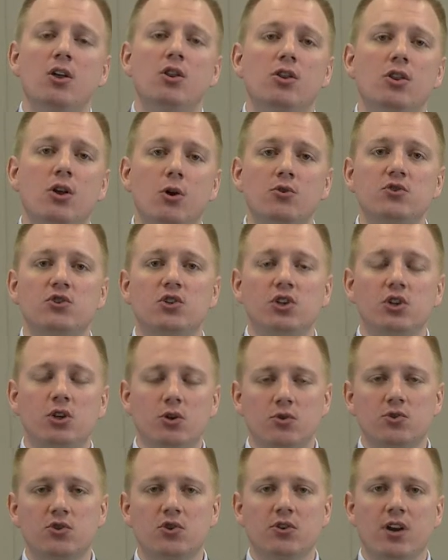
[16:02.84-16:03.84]
those
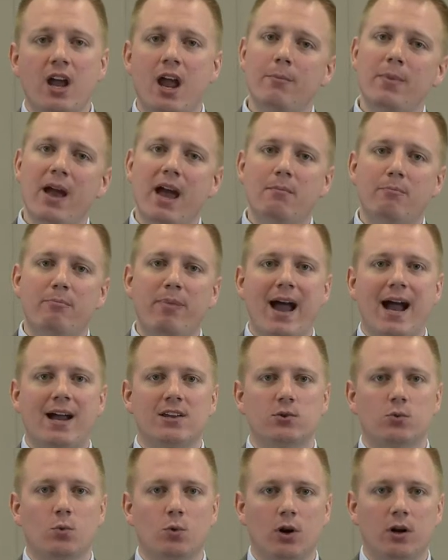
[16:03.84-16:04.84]
username and
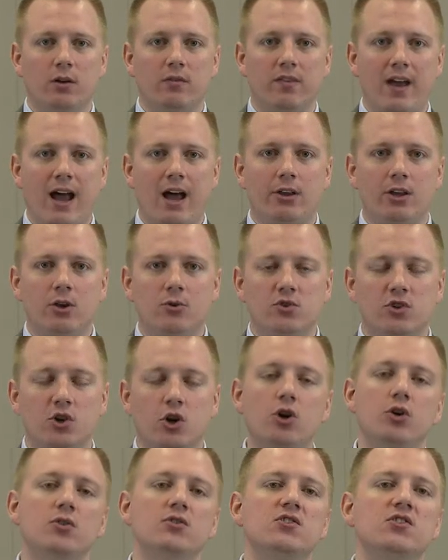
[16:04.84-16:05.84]
password values
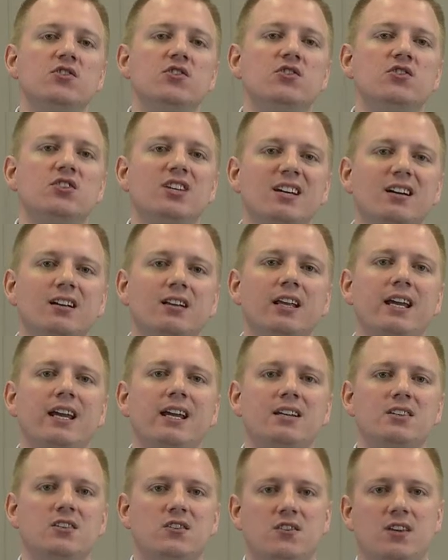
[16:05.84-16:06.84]
could still
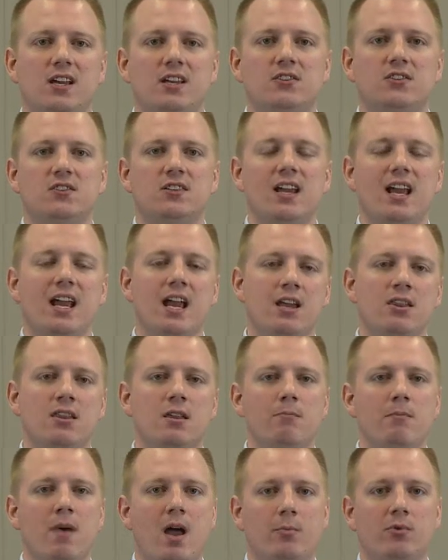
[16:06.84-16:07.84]
exist in the
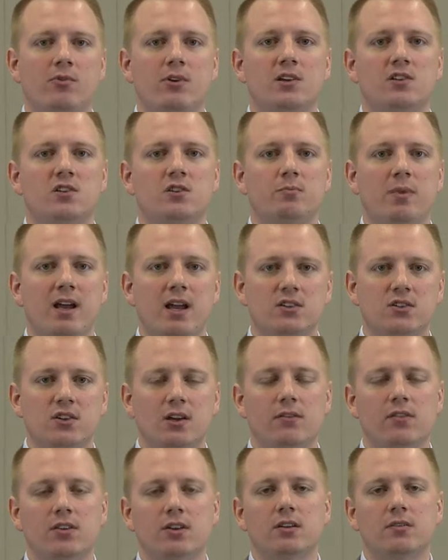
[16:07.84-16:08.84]
memory space
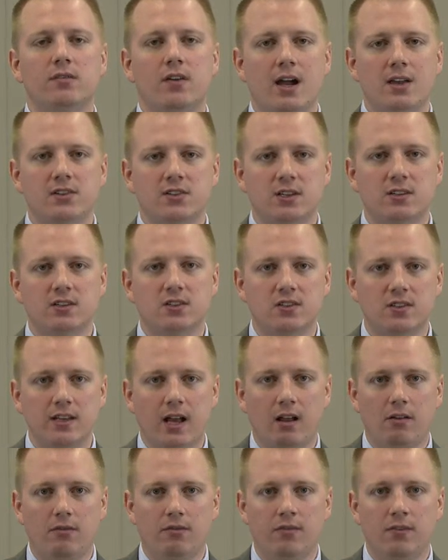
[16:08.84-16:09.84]
of the device
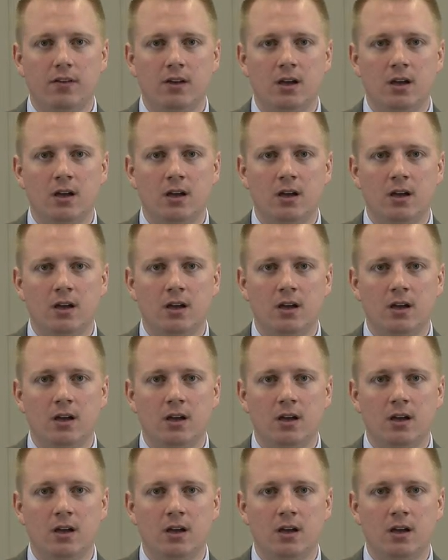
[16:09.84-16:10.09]
itself.